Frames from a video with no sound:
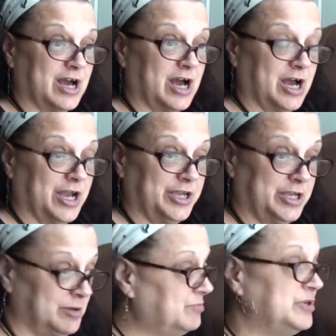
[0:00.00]
I
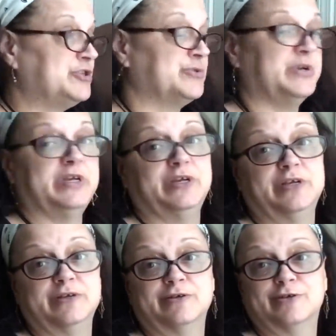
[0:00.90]
get
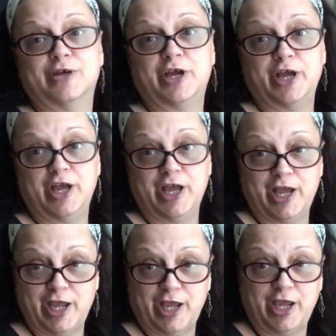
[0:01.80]
between
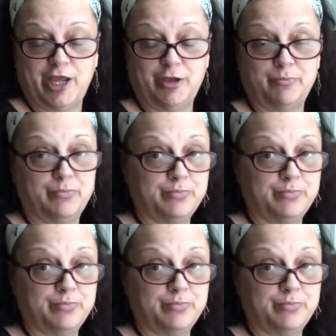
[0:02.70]
a